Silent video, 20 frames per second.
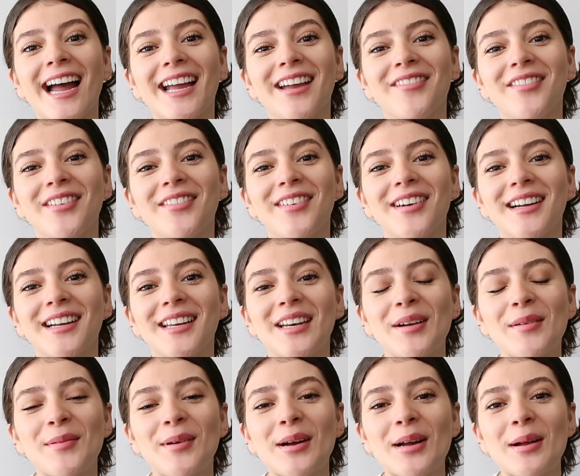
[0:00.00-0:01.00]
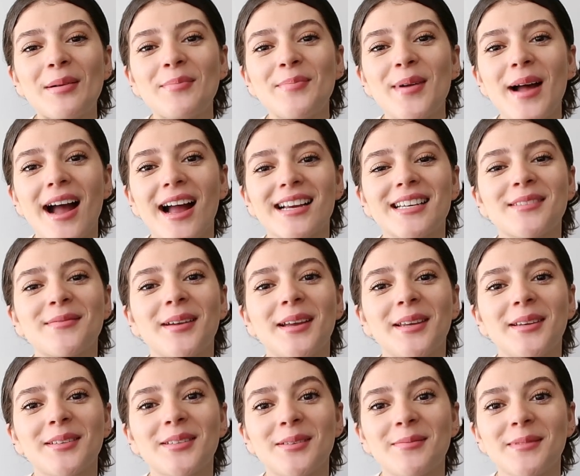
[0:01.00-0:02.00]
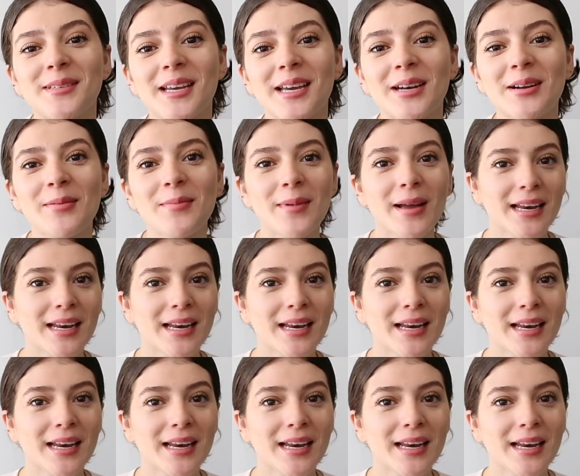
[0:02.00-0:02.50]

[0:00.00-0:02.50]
Hi everyone, welcome back to my YouTube channel.